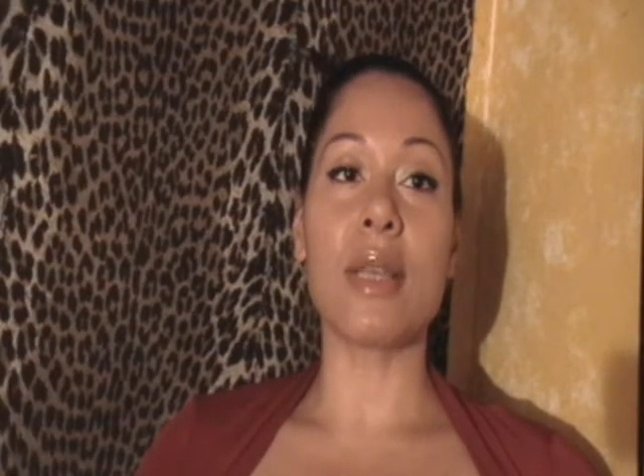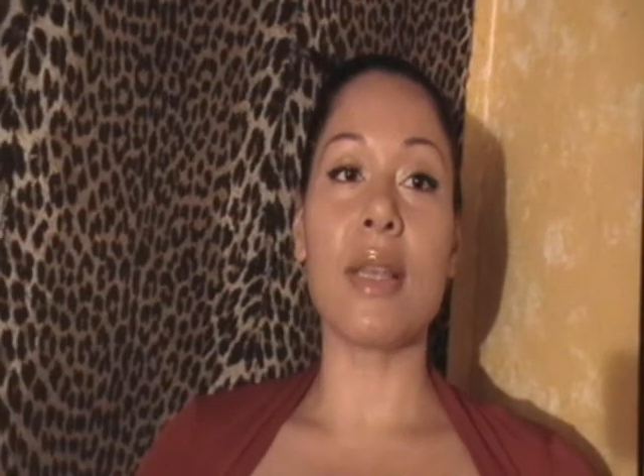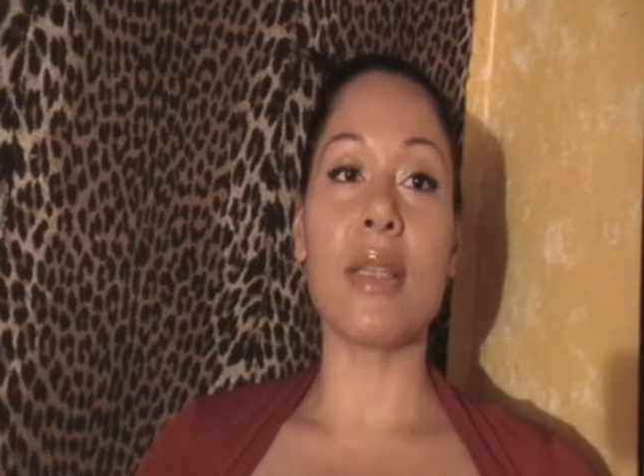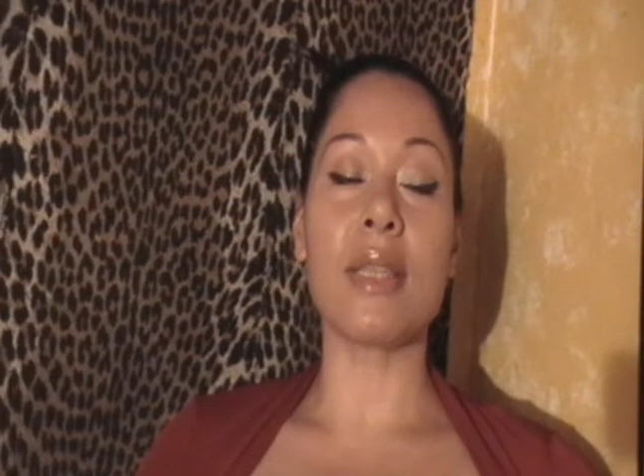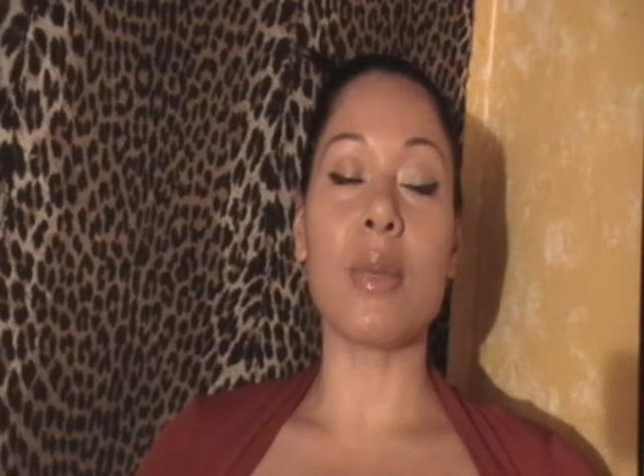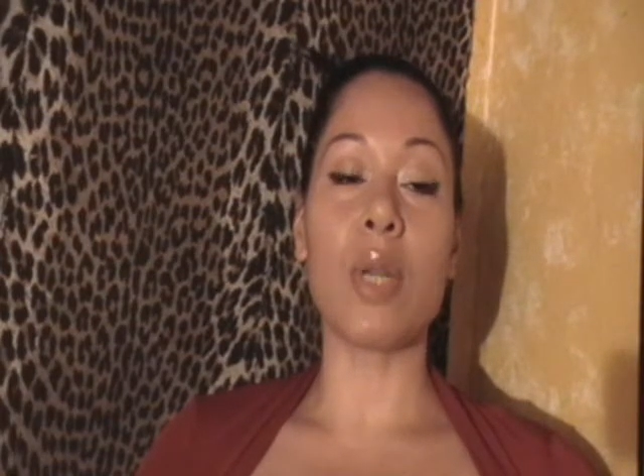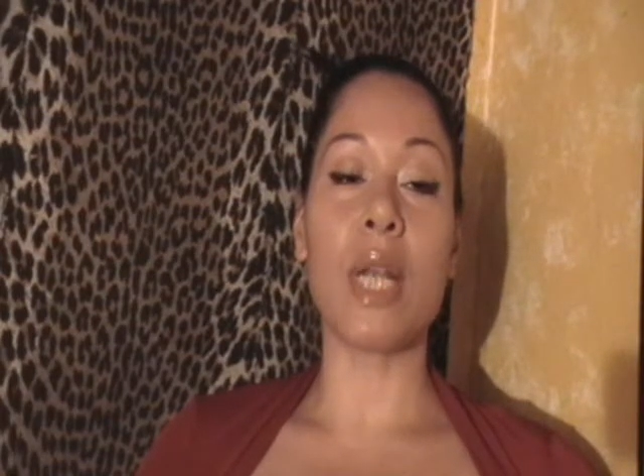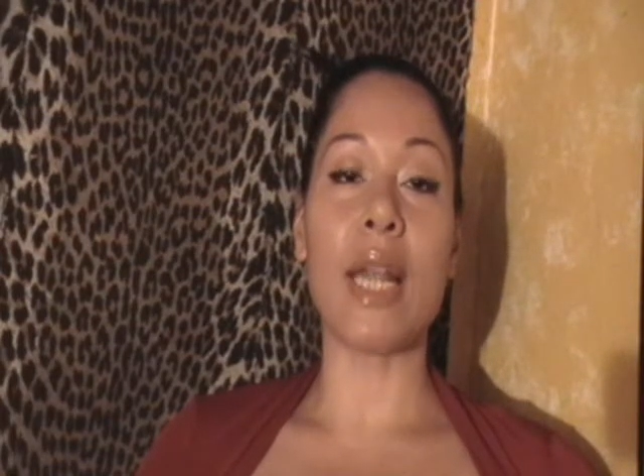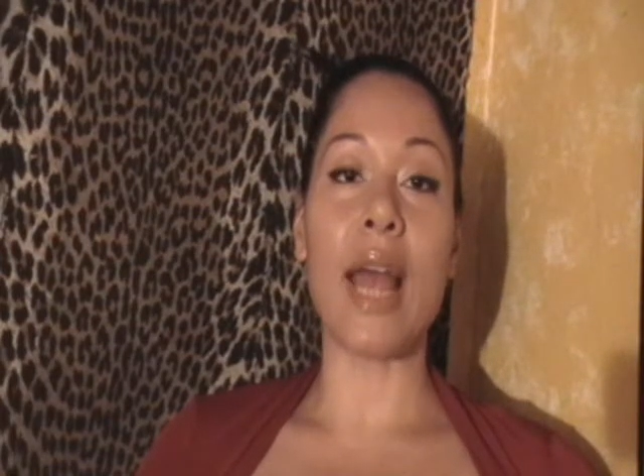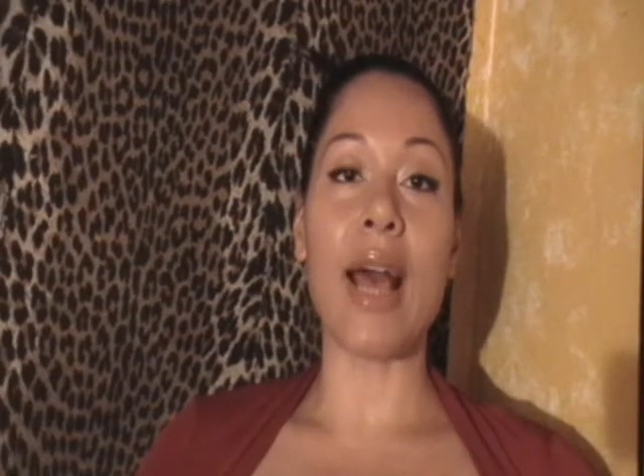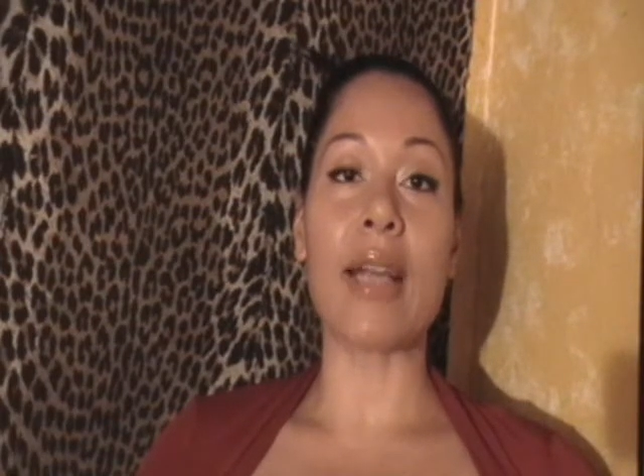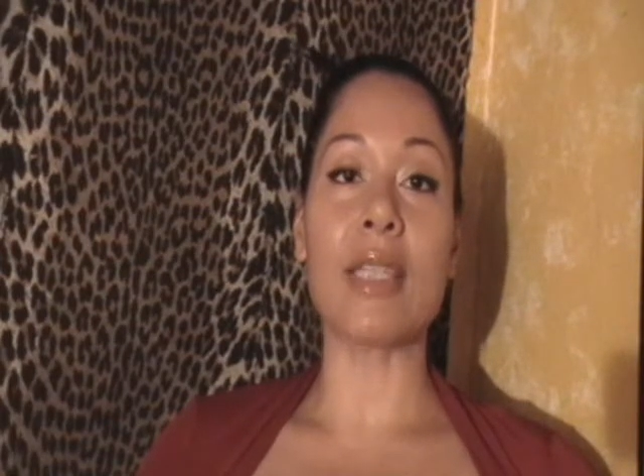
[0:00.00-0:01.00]
I think someone
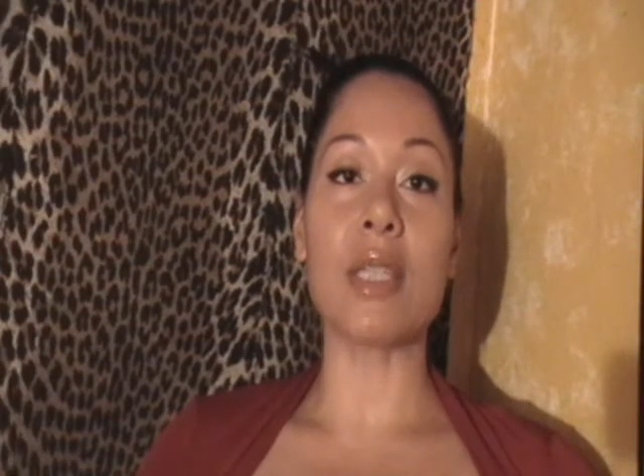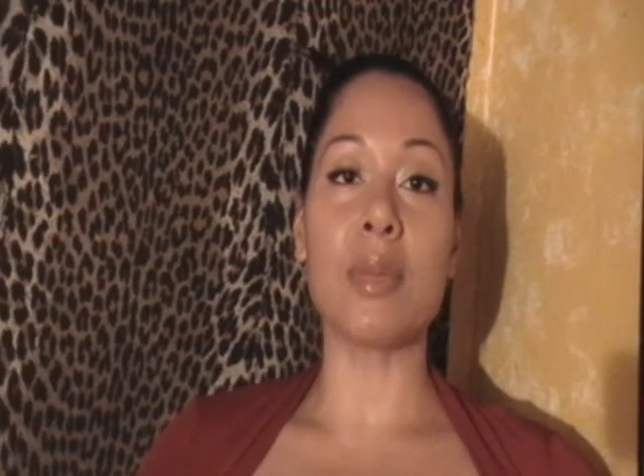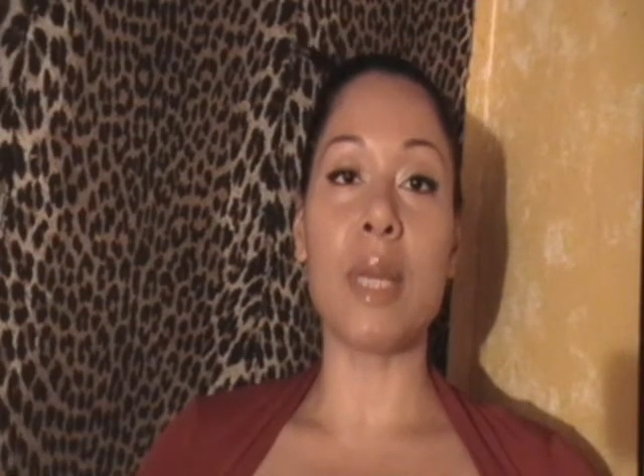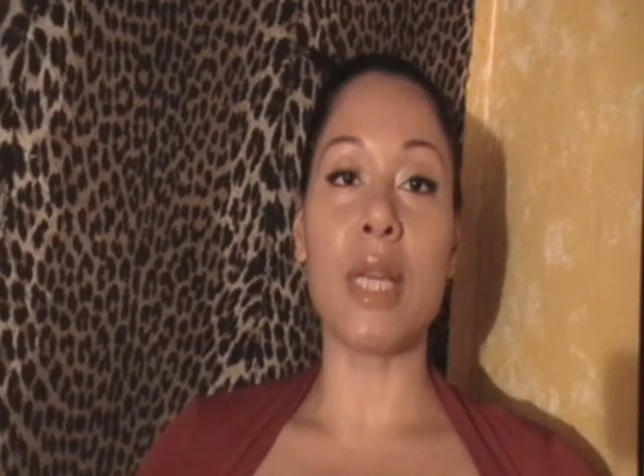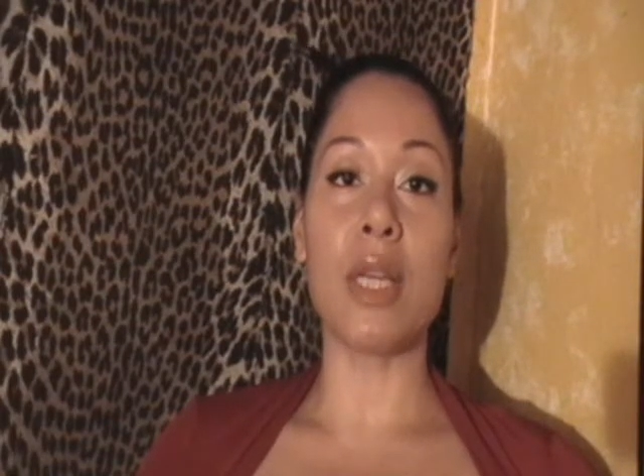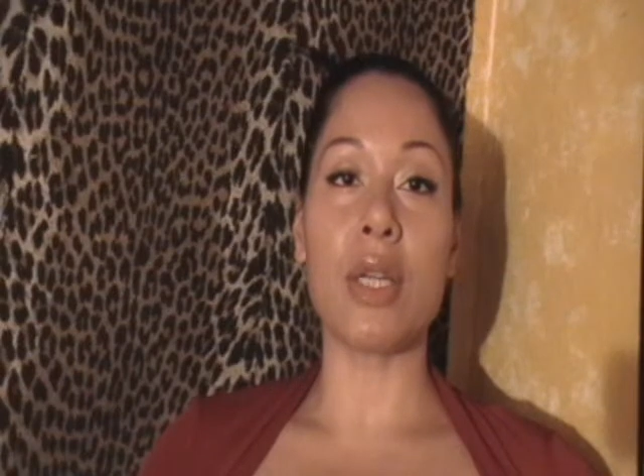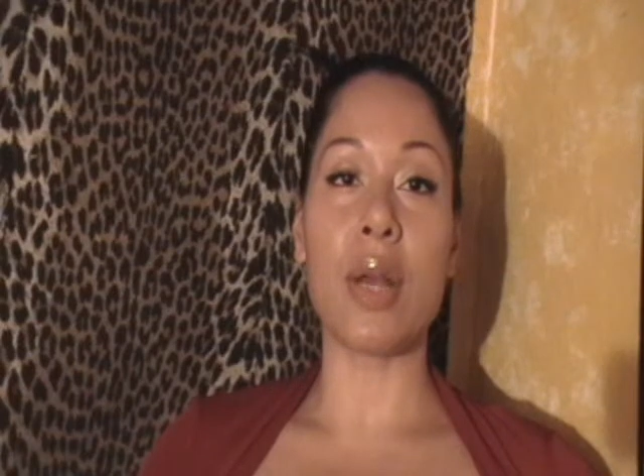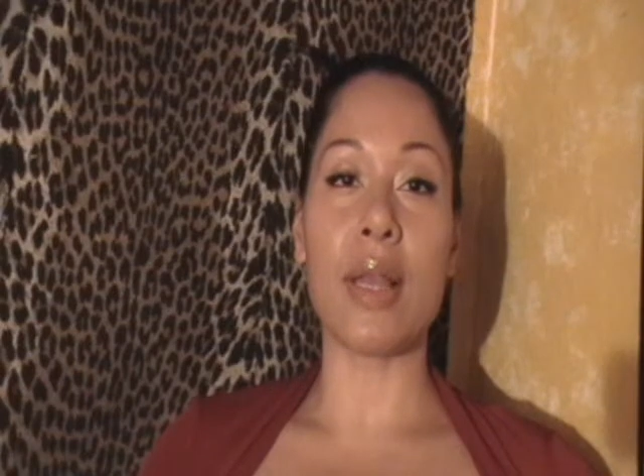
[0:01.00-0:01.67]
had asked me,